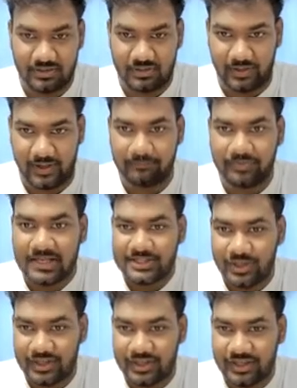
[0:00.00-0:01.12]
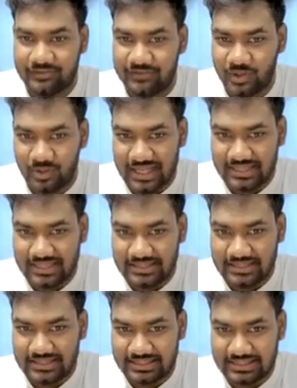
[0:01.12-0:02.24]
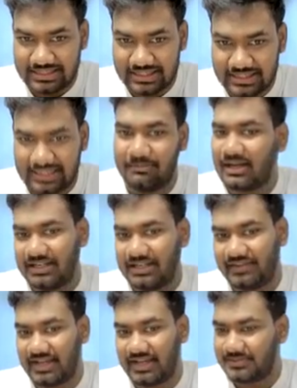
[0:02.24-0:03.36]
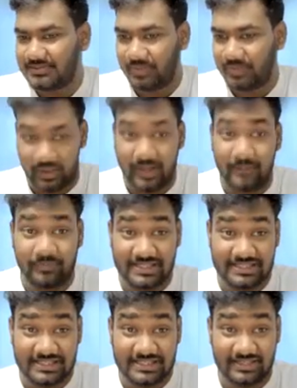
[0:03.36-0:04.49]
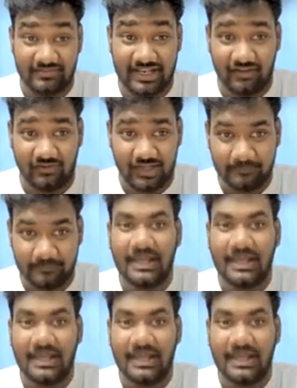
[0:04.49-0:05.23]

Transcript: Okay. So if you look at the demand curve, guys, okay, listen very carefully.